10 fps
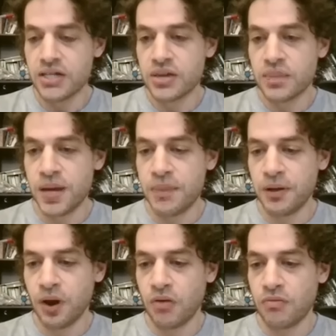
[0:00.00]
So
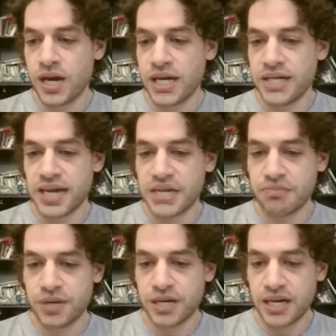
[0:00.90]
people are really
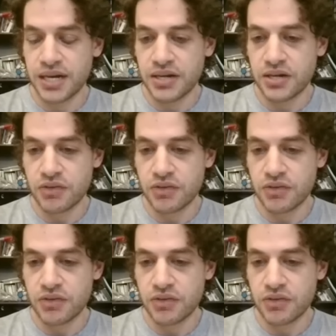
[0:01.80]
desperately